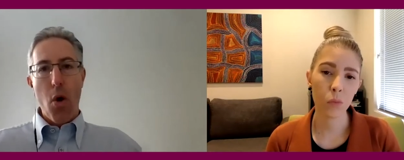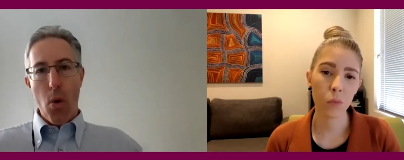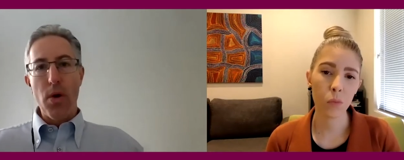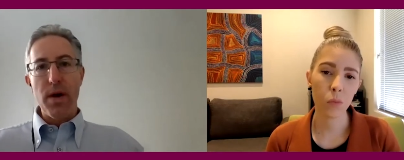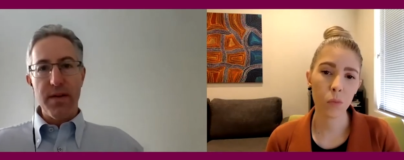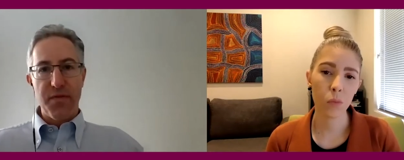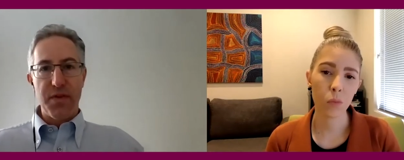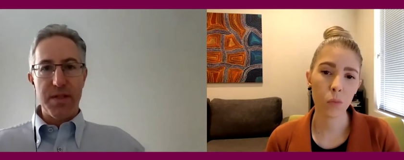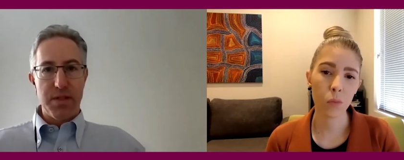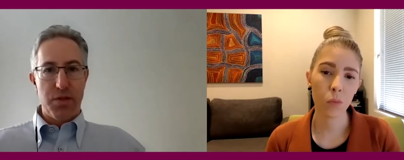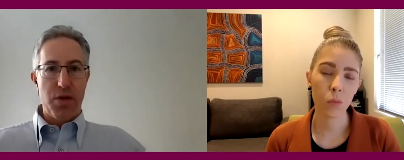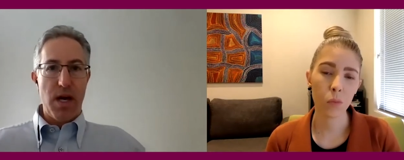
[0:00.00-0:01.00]
Speaker 1: or if
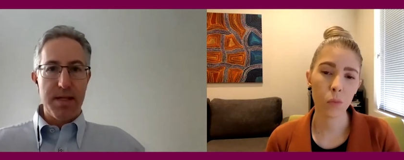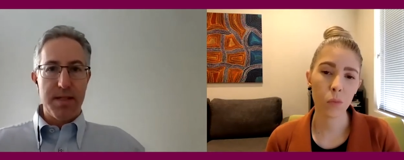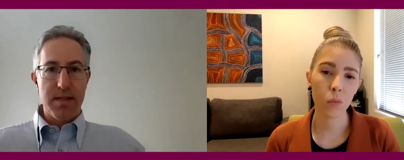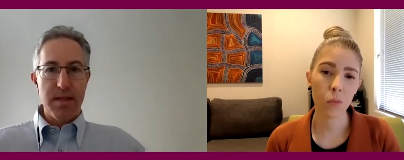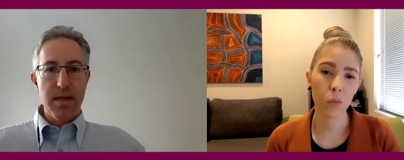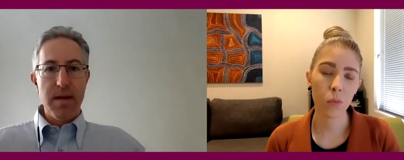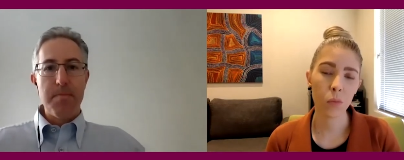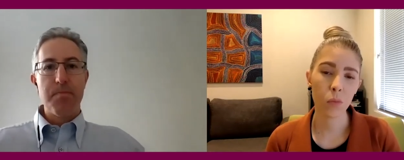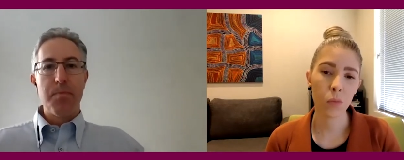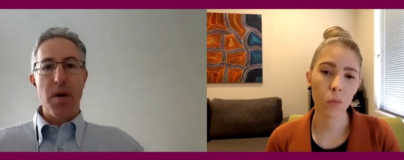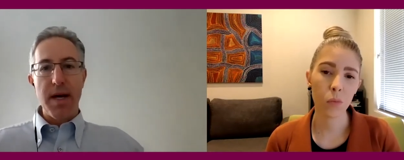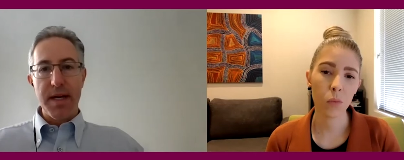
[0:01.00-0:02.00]
it's just
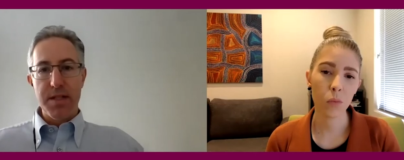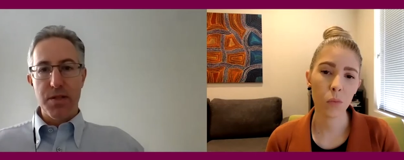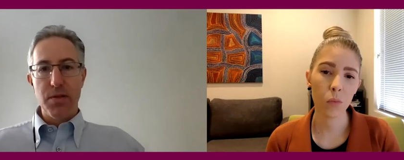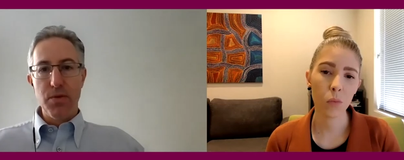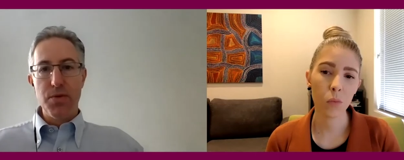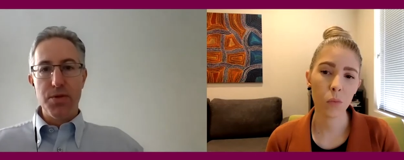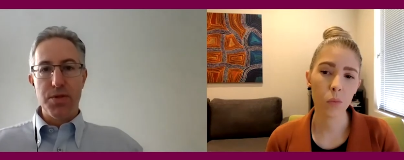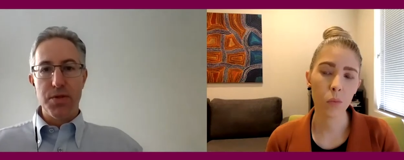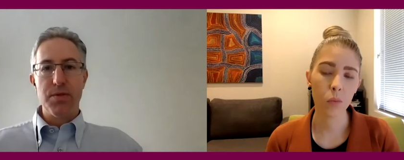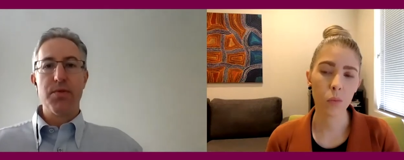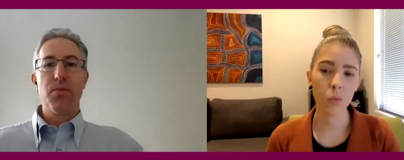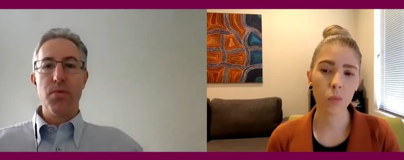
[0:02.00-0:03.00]
by
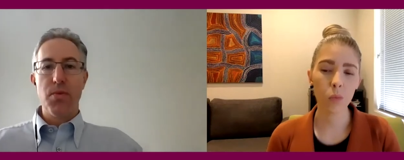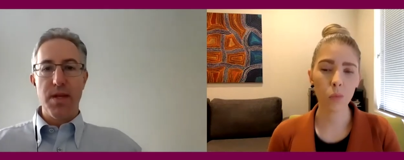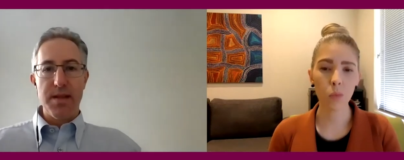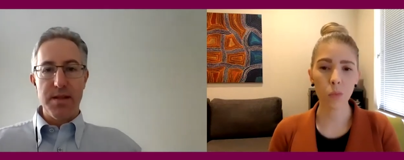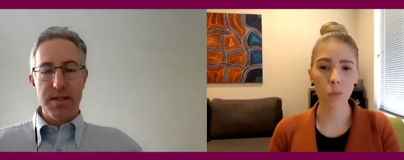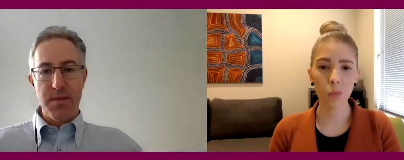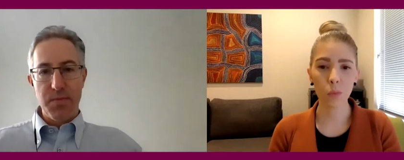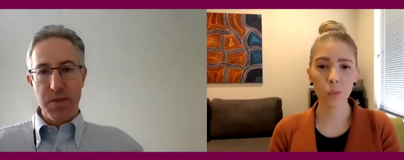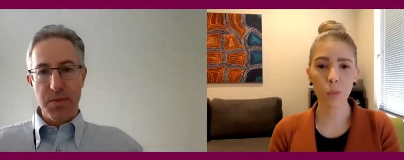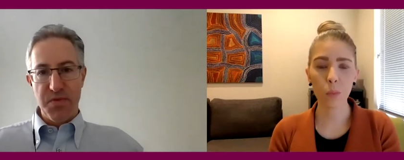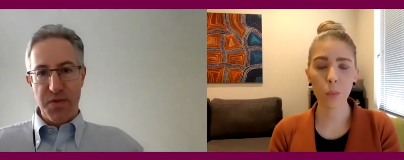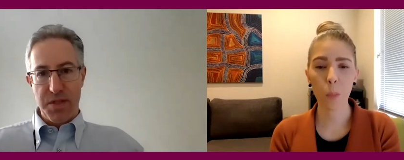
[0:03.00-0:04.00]
exclusion with the other
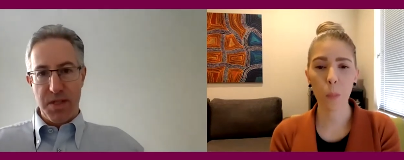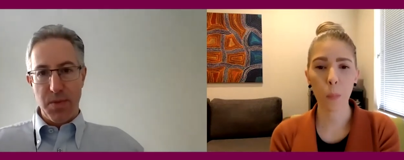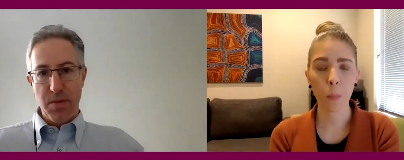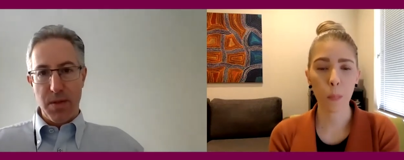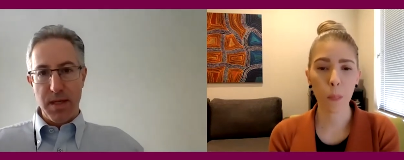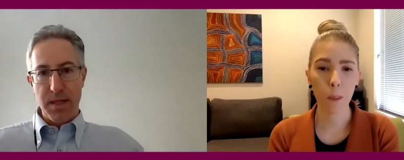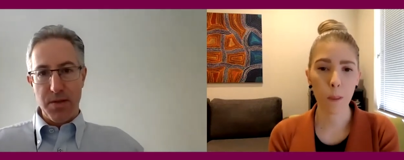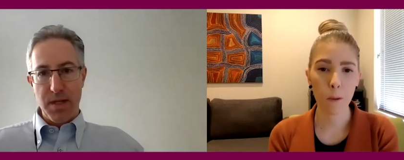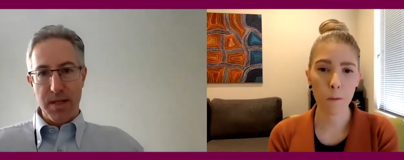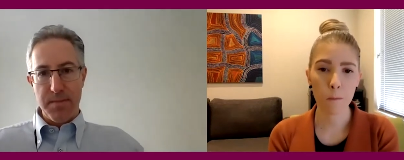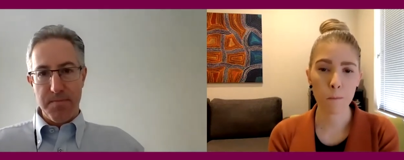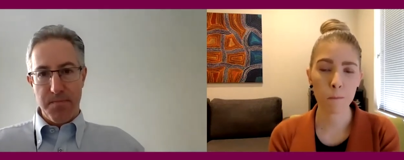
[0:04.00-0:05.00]
symptoms, vestibular
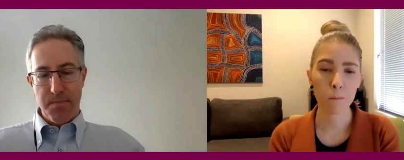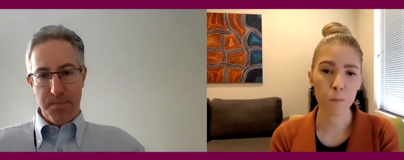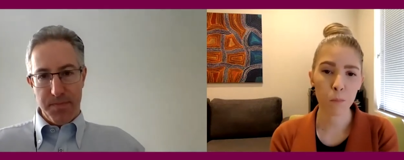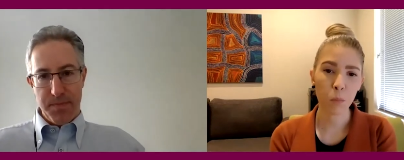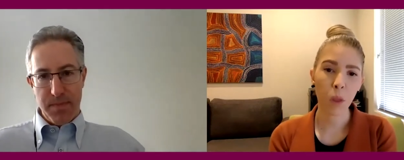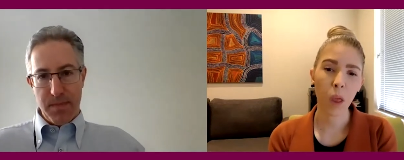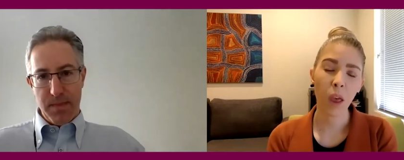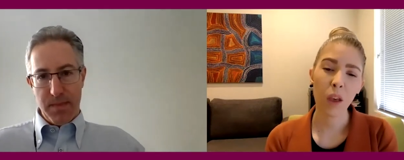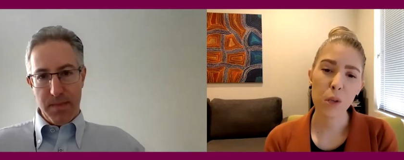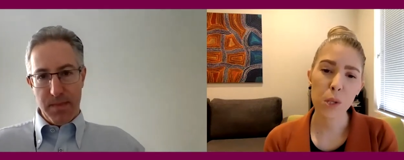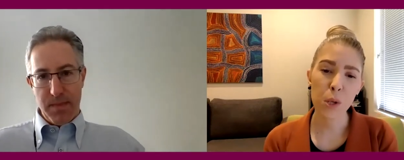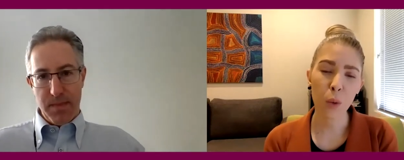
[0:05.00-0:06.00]
migraine.
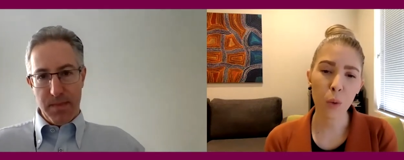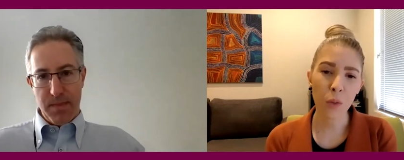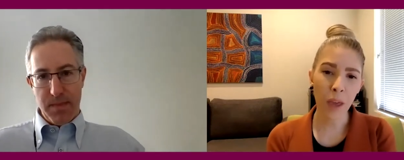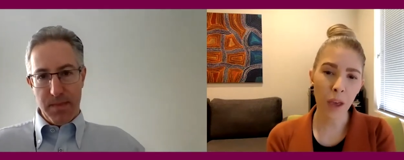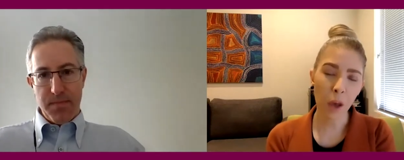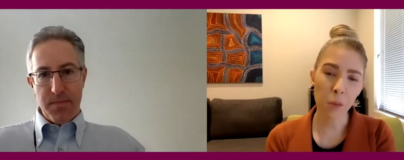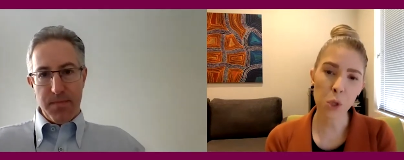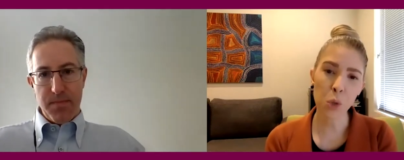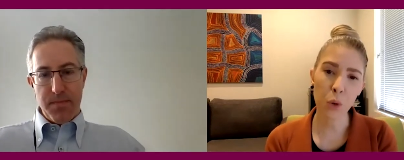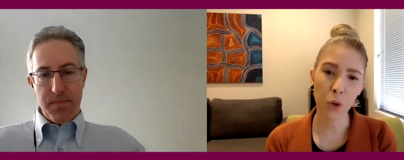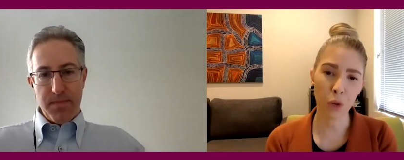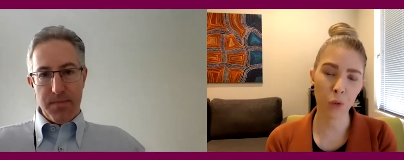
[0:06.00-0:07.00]
Speaker 2: So, would they come
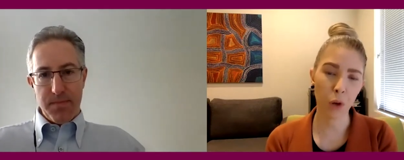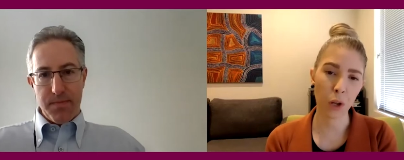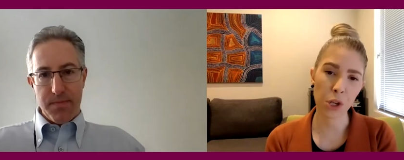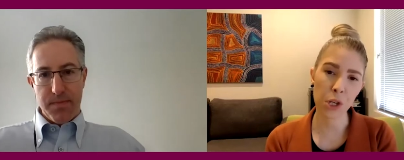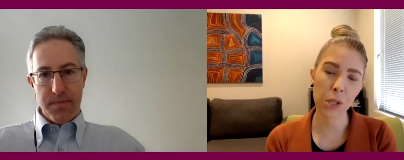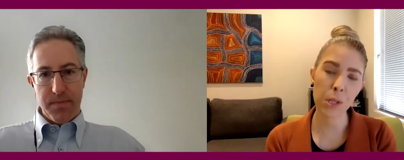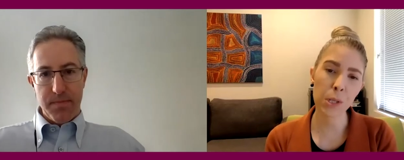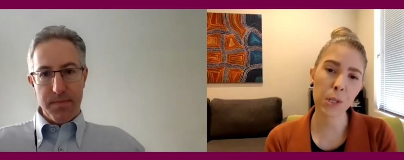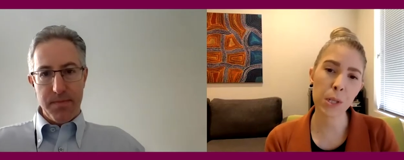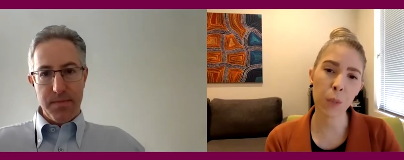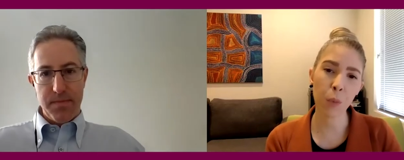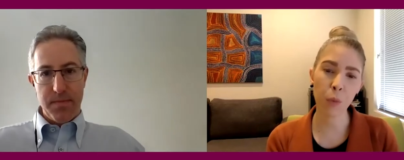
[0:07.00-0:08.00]
to a neurologist? So,
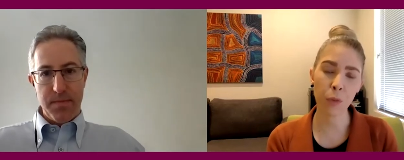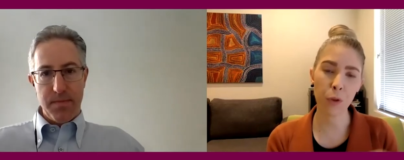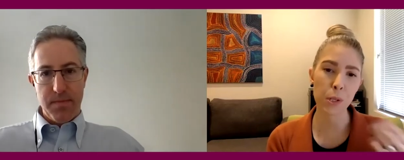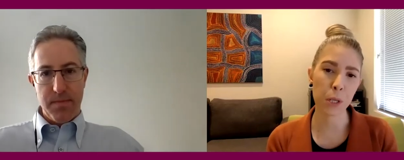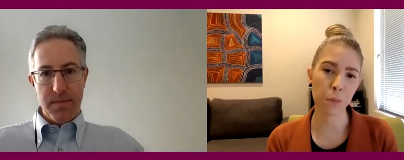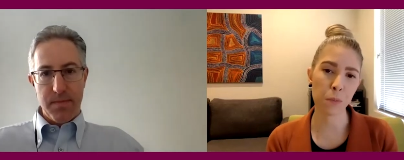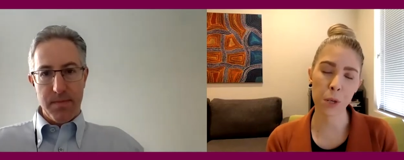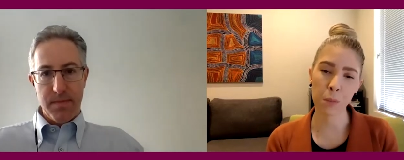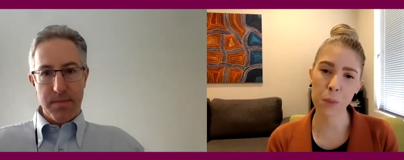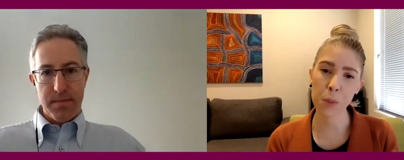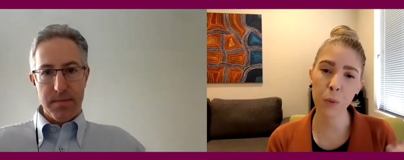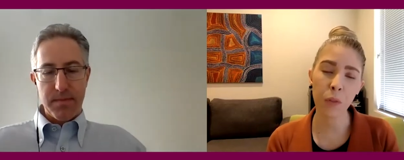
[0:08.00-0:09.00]
someone with those
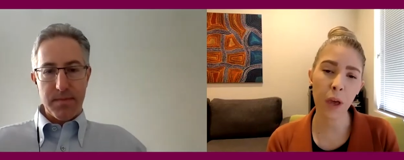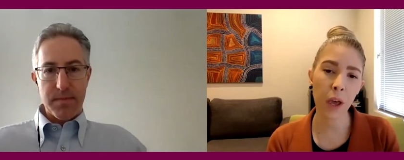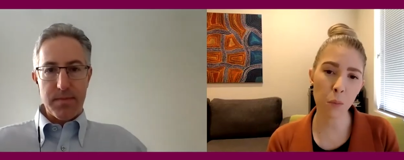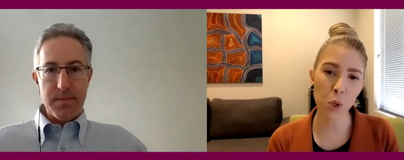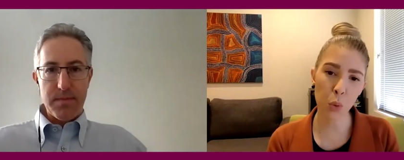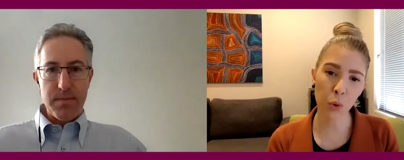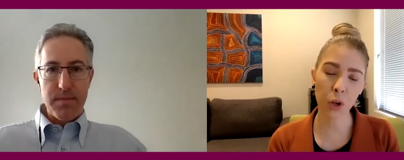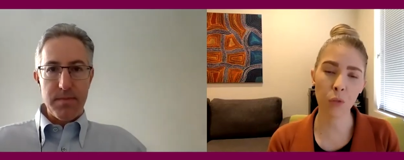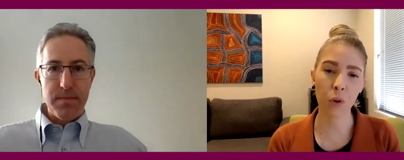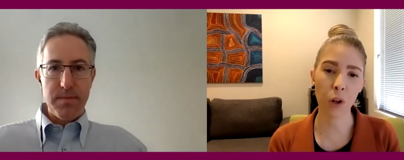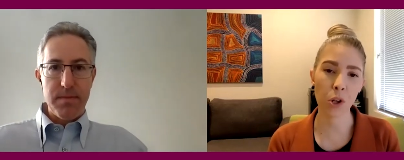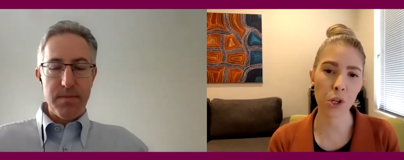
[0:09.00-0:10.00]
symptoms, would they come to a
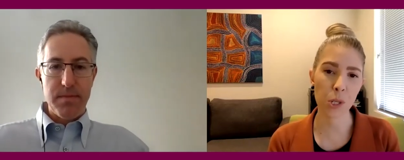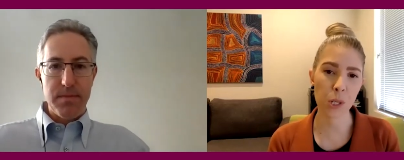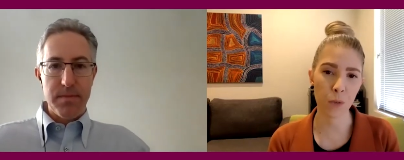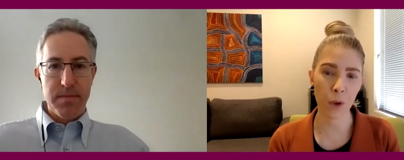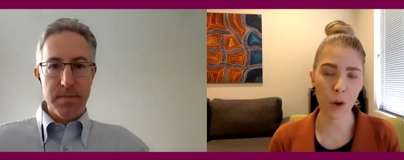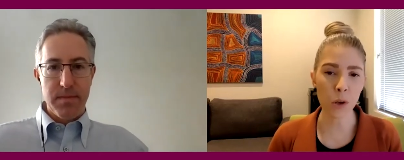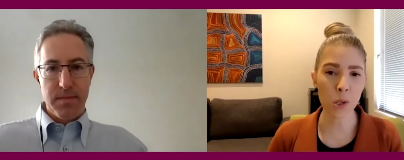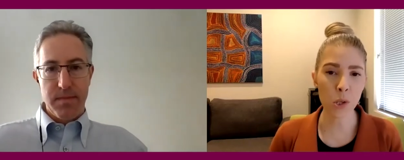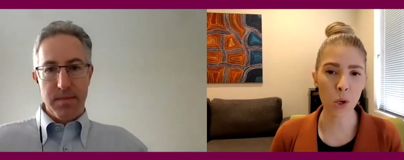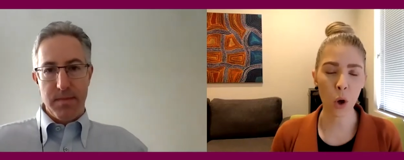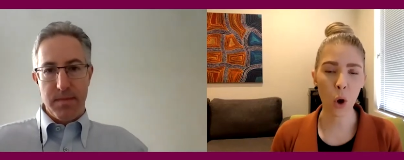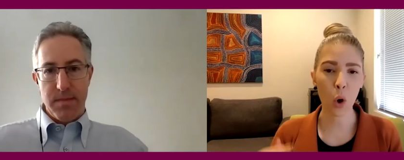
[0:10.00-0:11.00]
neurologist
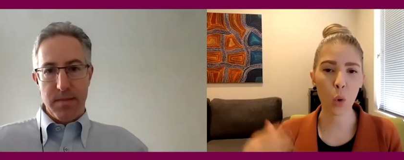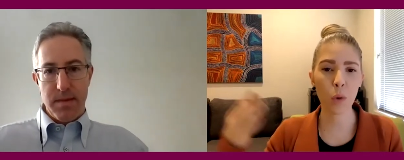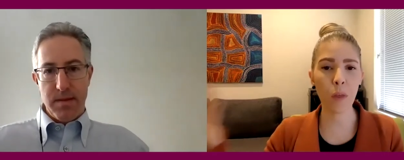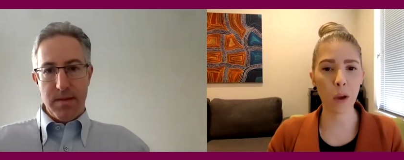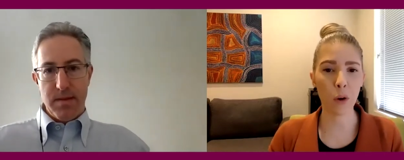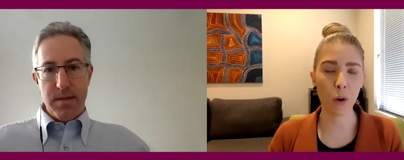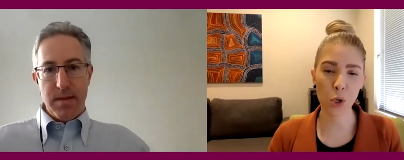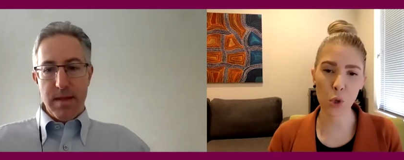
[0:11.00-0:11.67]
first or would they go